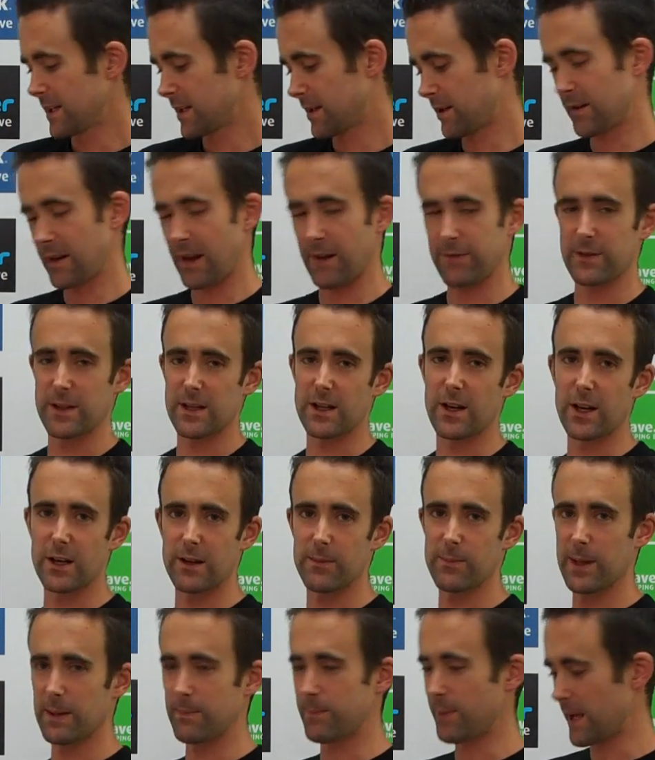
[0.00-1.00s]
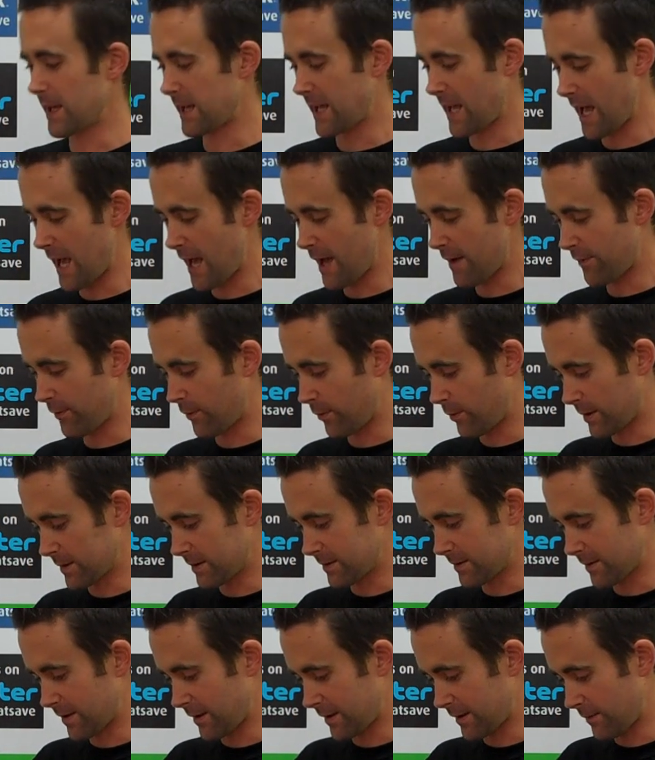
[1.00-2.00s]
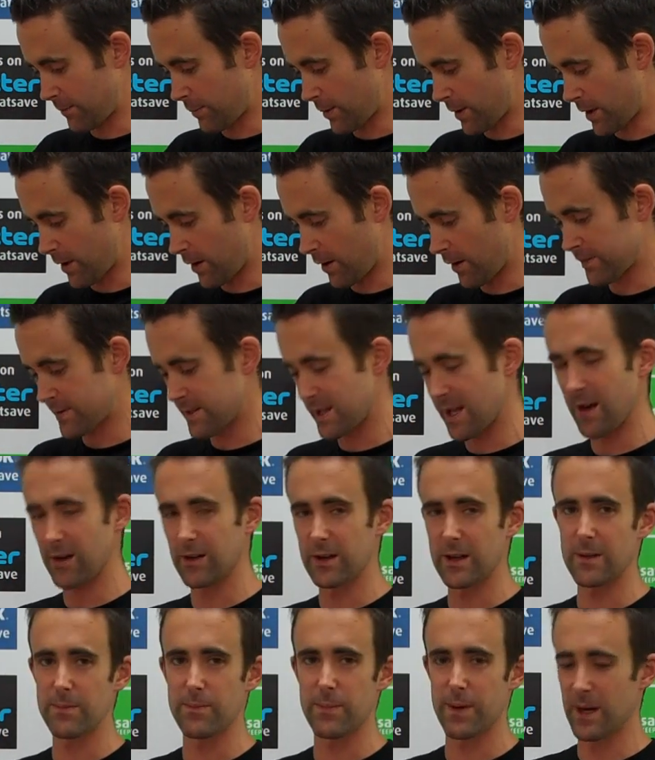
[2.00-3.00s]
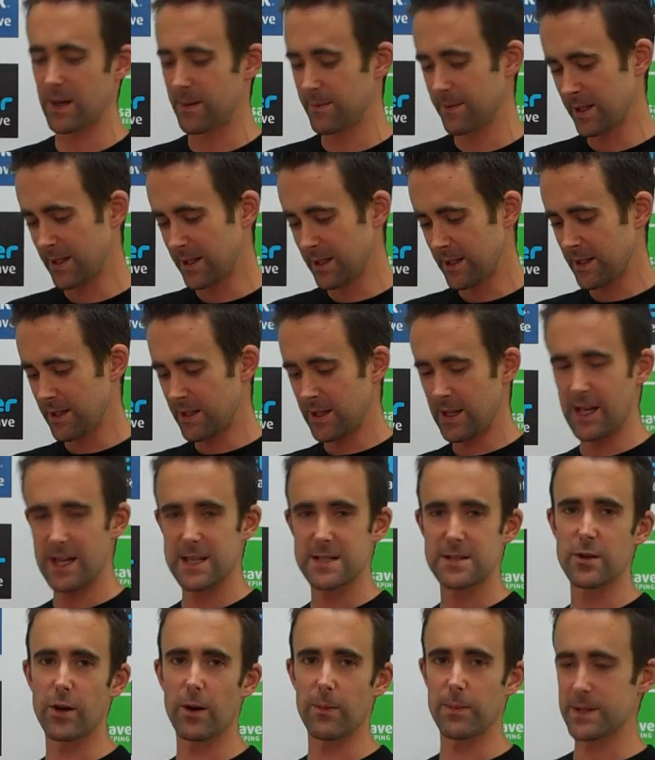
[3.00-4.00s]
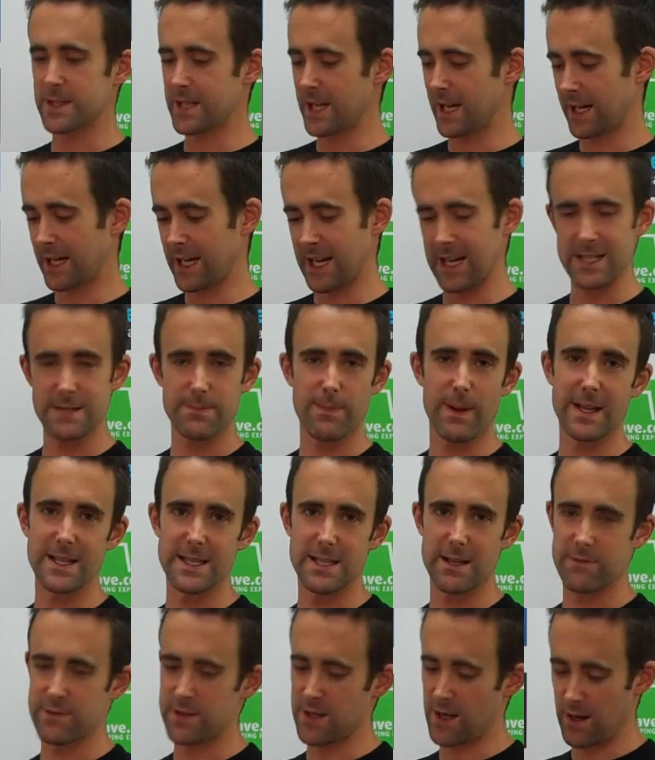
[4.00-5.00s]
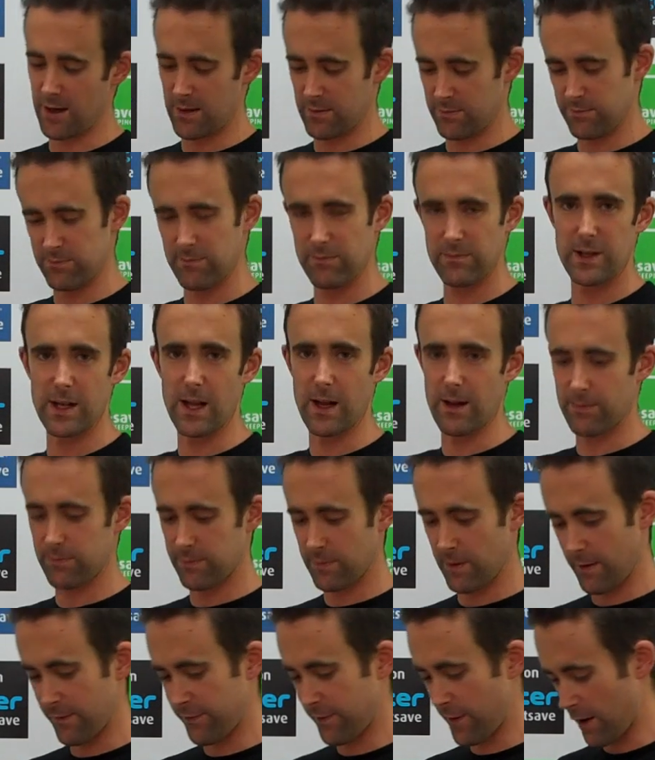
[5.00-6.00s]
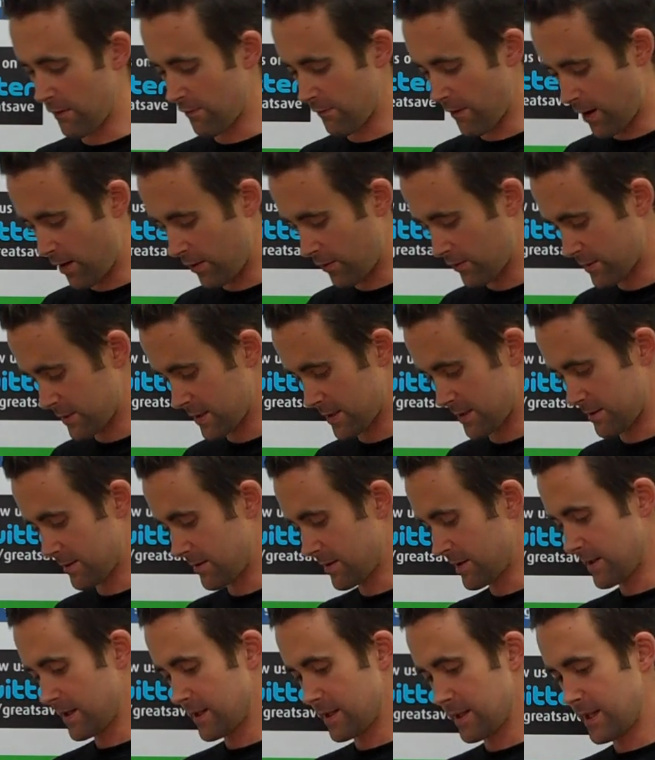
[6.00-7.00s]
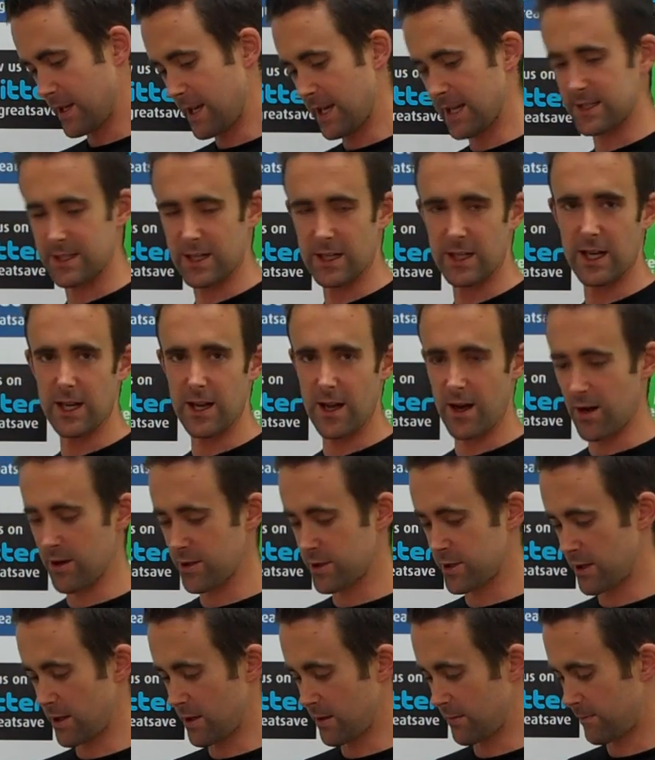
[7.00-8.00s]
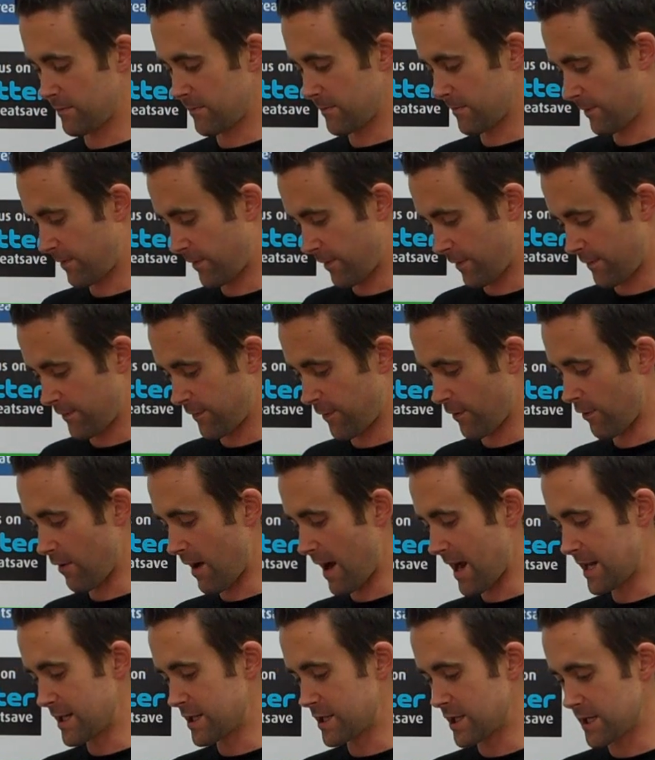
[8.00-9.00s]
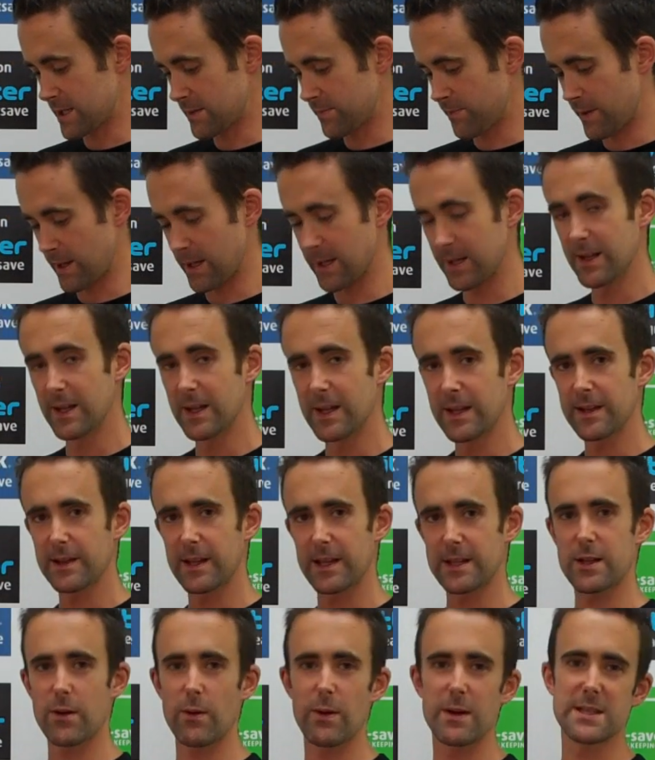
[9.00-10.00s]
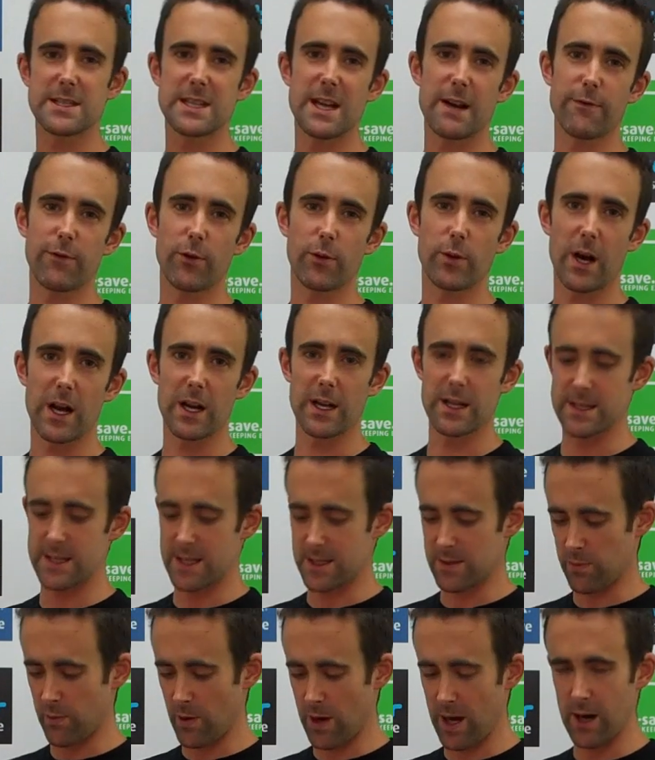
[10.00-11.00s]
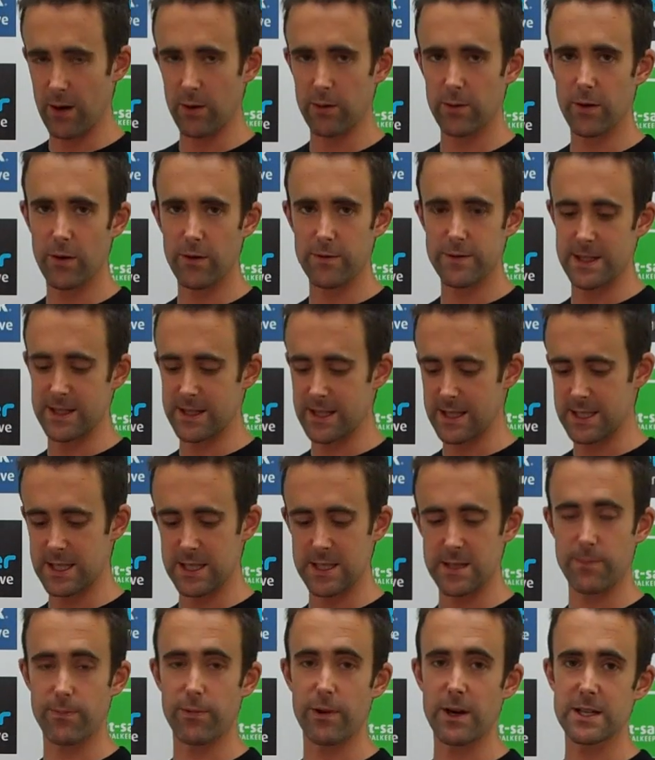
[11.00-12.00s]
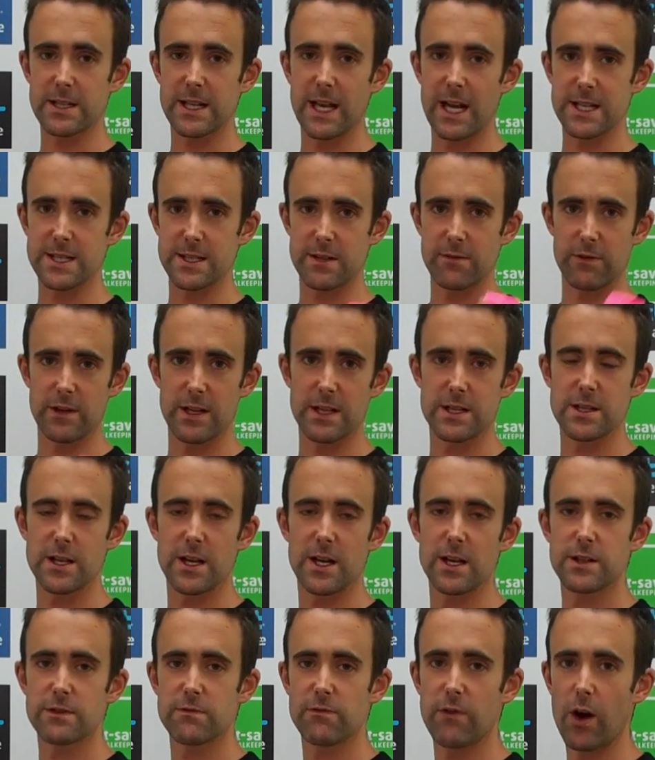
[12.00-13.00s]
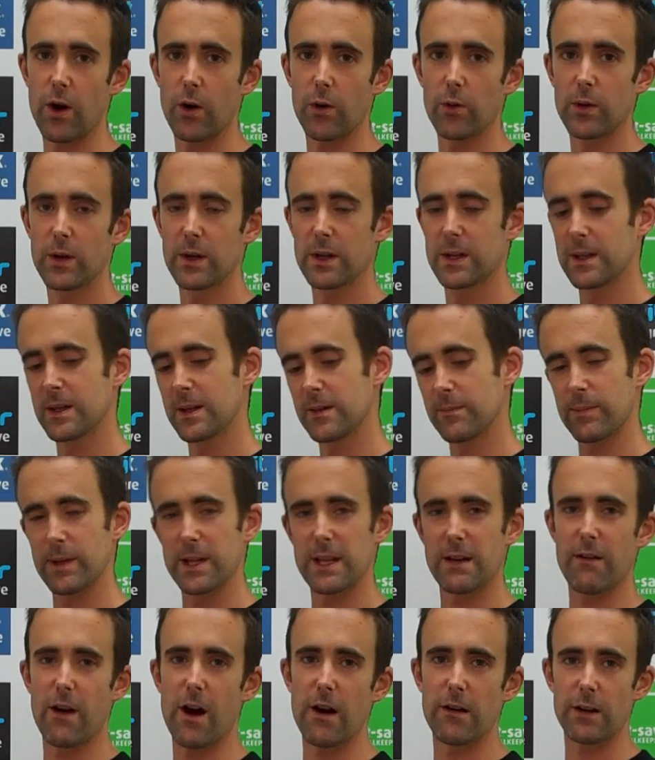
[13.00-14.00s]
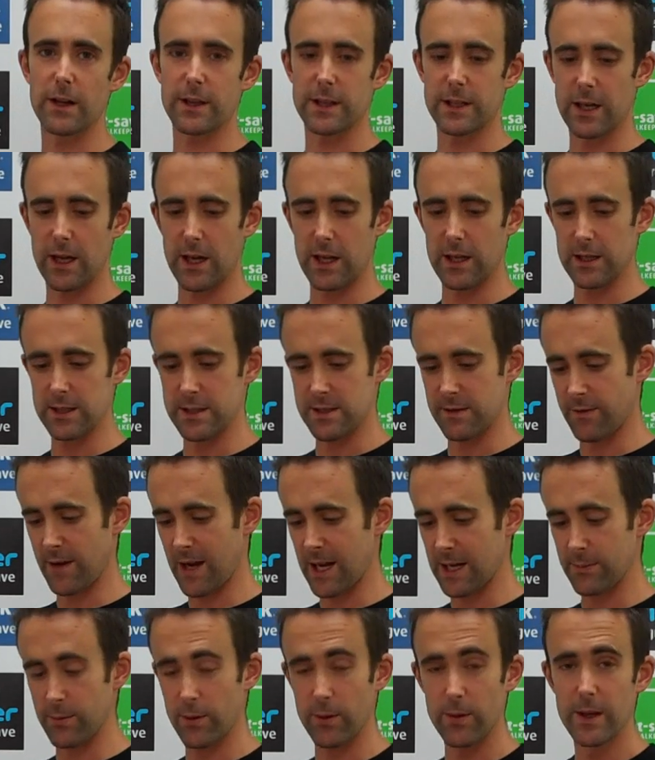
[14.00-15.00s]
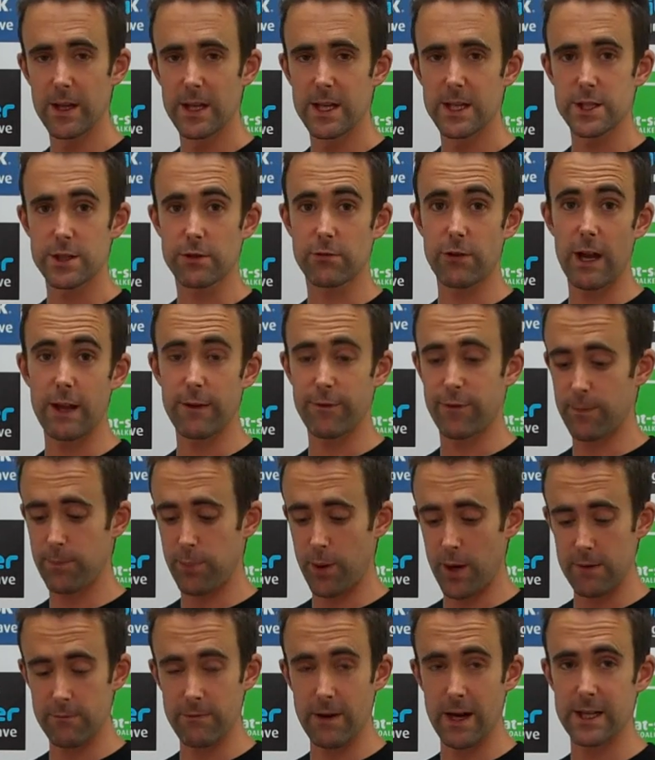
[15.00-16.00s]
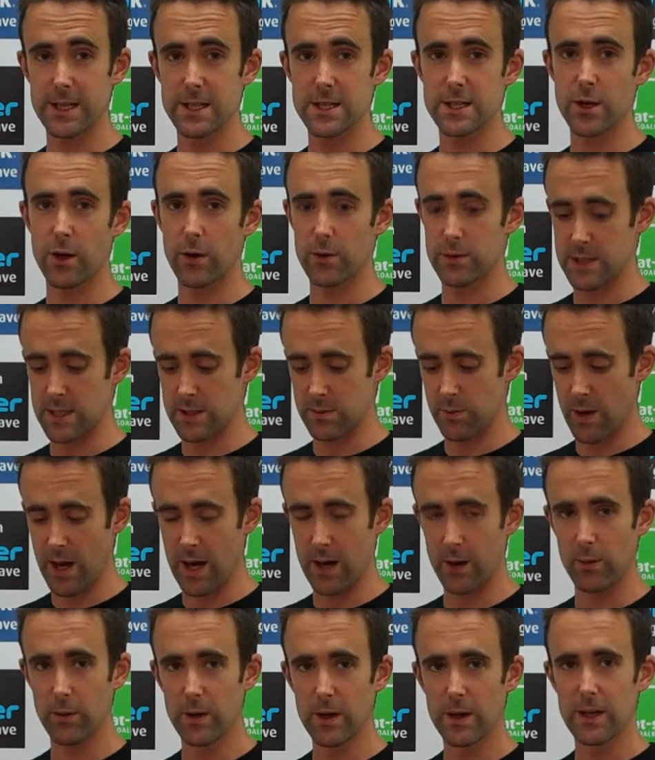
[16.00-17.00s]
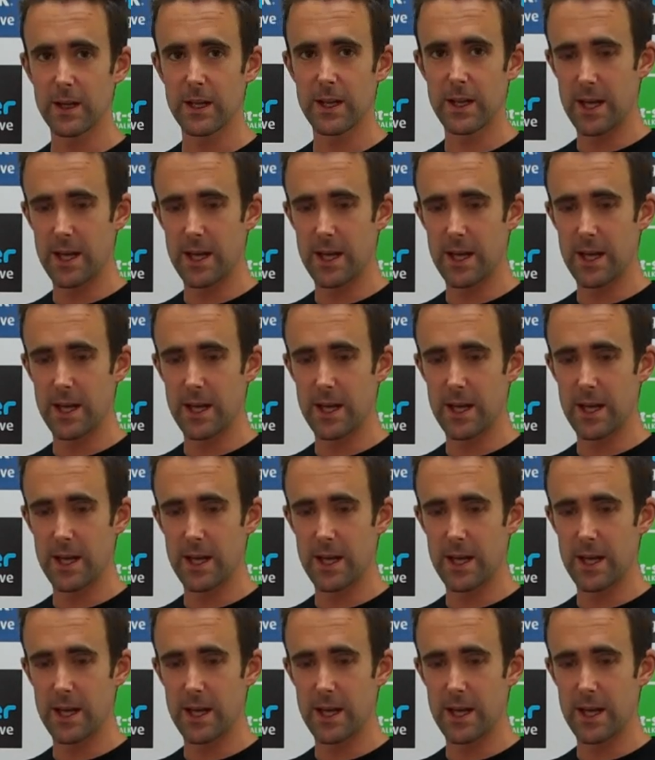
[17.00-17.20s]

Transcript: You'll have to kind of be a bit careful and kind of pull it off slowly, but it's not particularly expensive, so you know, a few rolls and it's going to last you for ages. But they do it in several colours as well. Obviously this is a breast cancer research roll, but there are other colours available. It's great for putting around your socks as well.